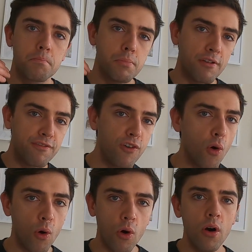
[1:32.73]

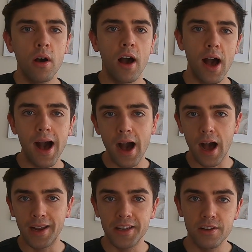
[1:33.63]
before
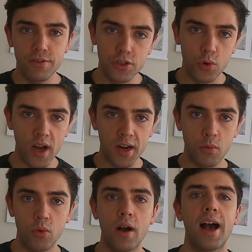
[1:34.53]
an individual
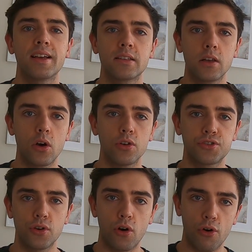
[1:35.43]
animal has
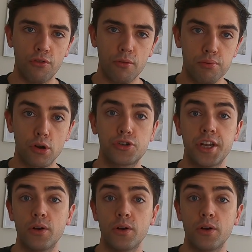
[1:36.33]
lots of progeny,